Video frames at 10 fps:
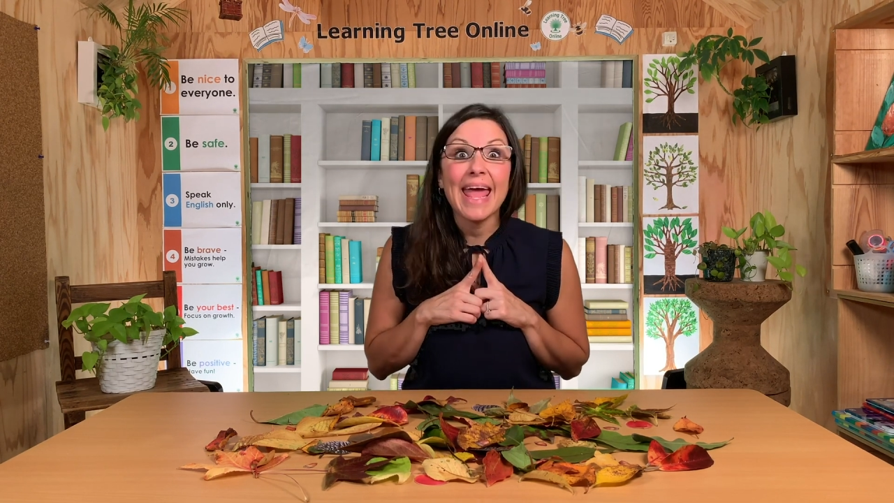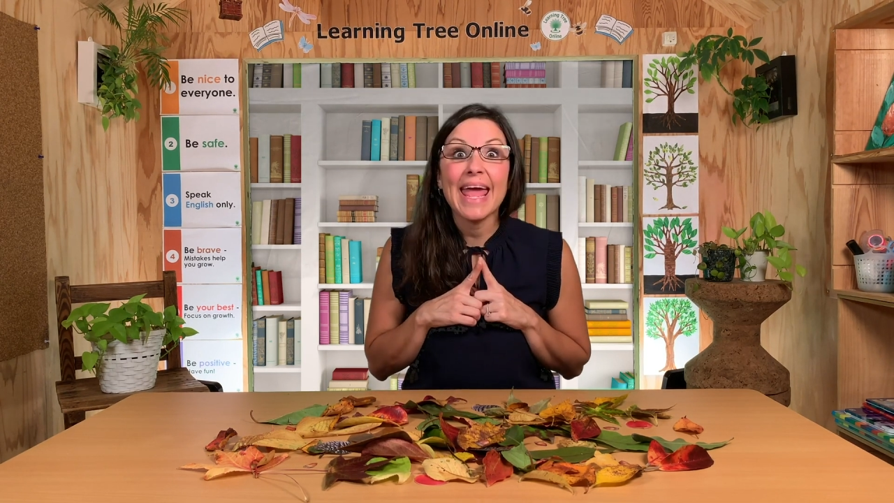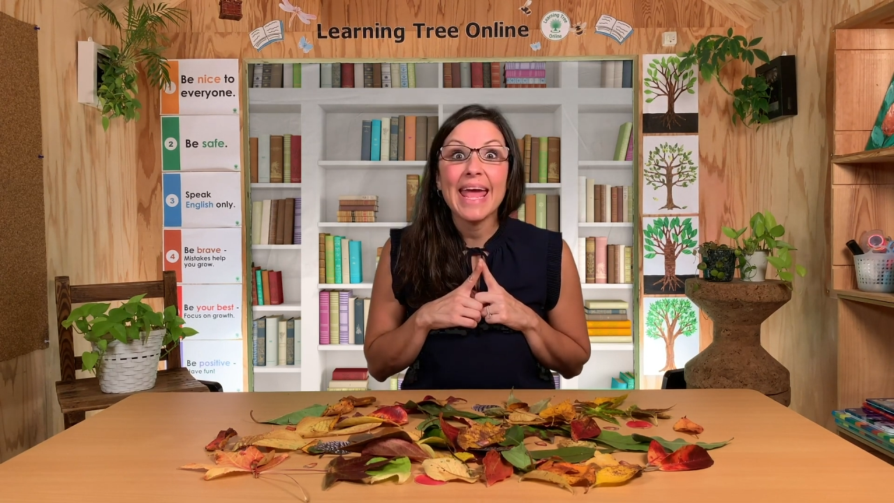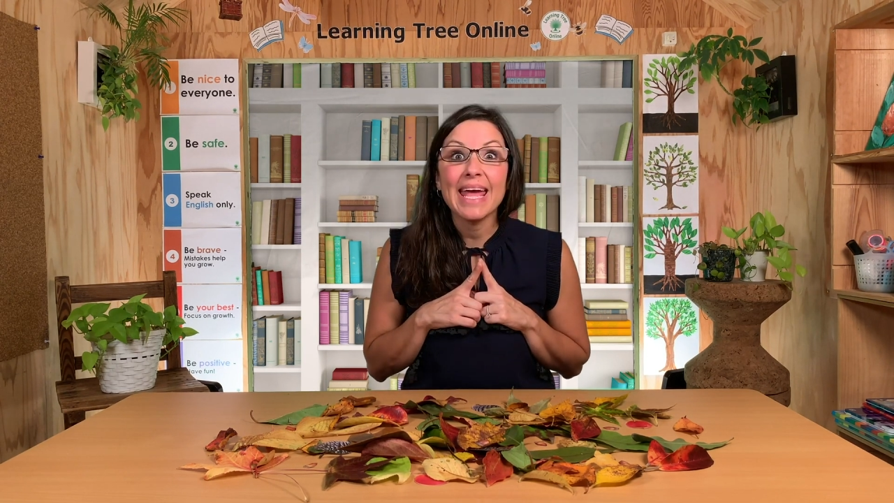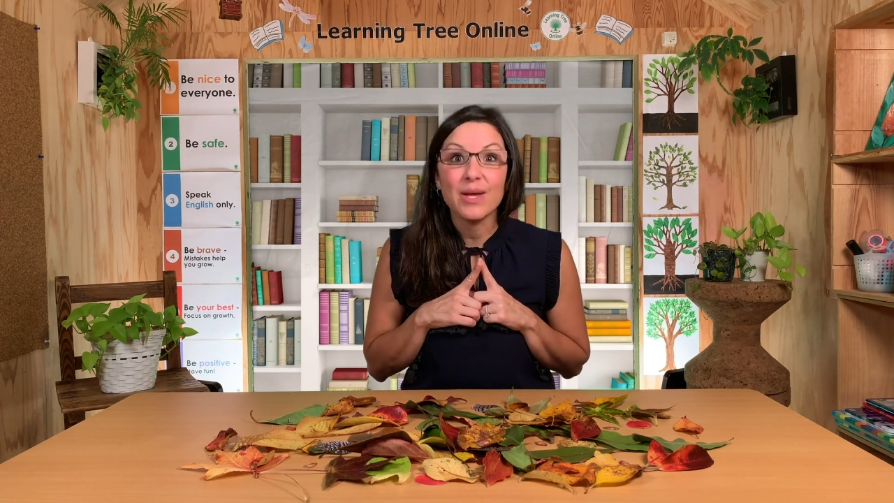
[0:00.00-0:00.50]

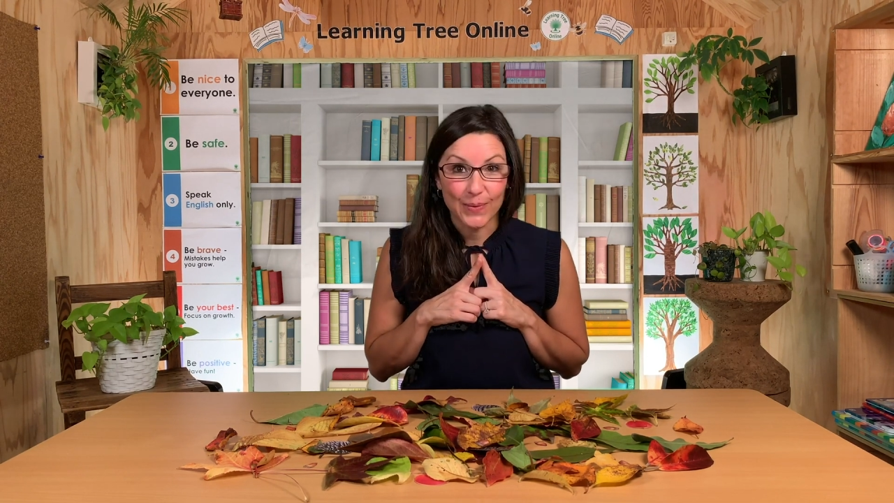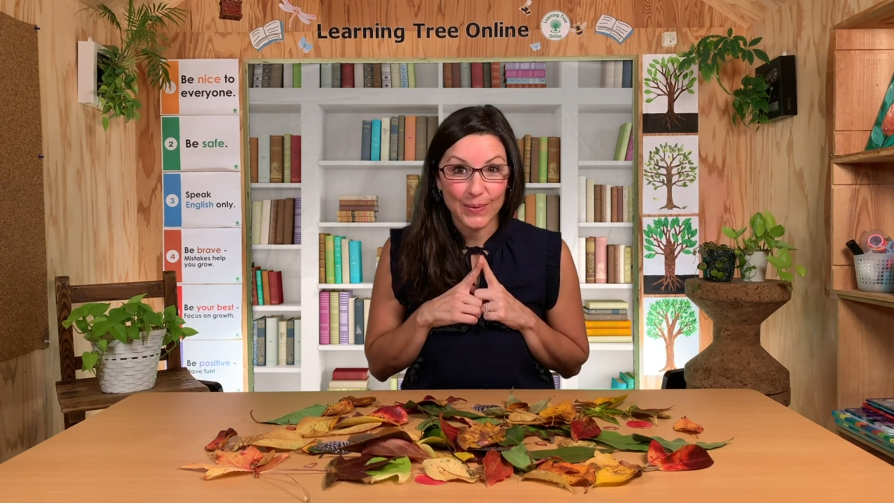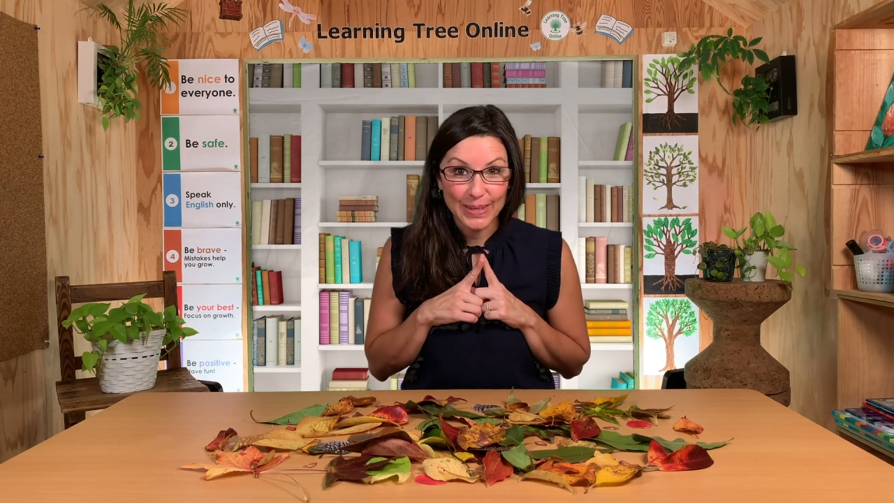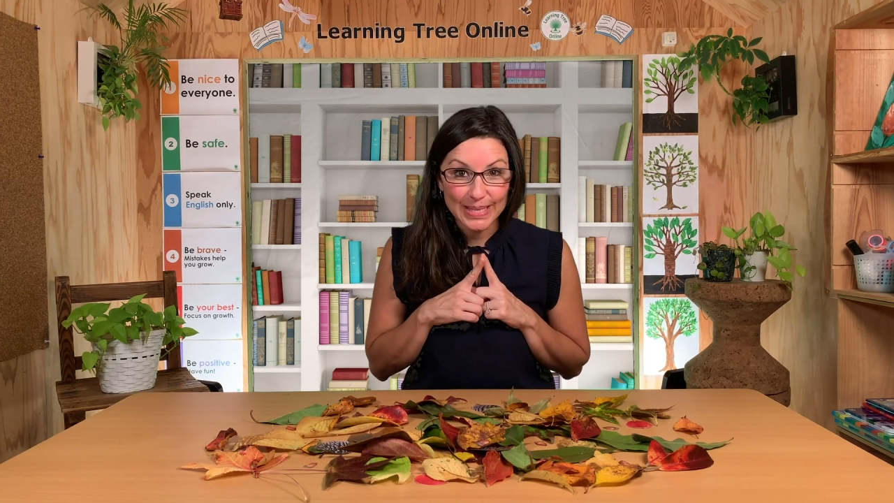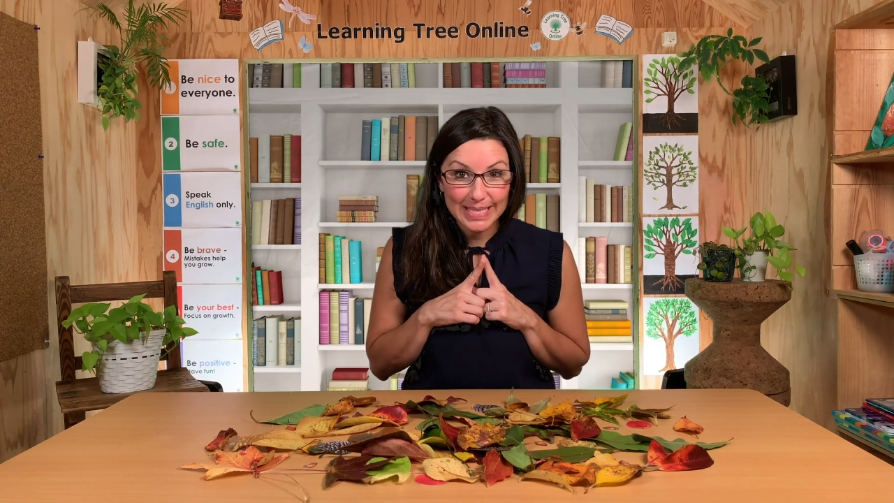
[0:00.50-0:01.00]

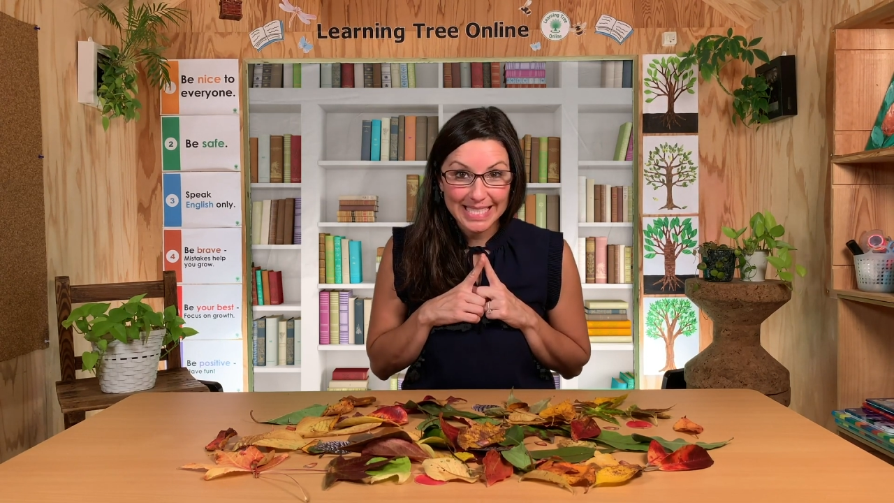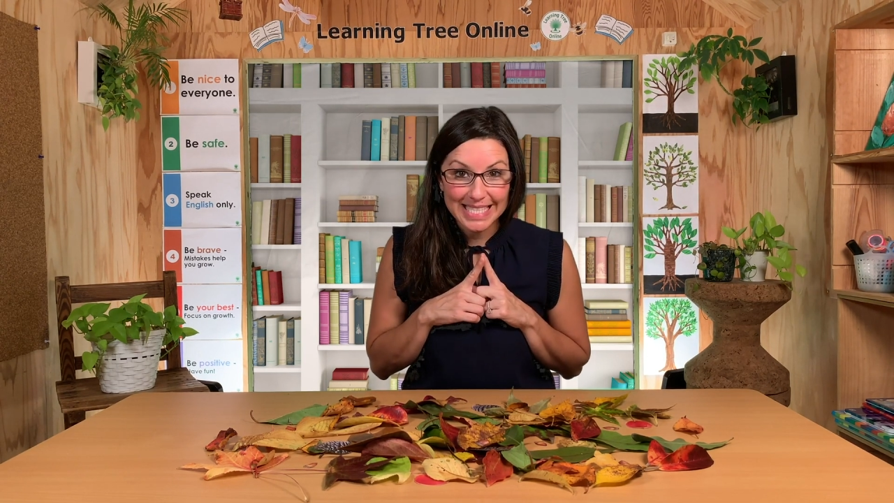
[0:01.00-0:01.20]
acorns,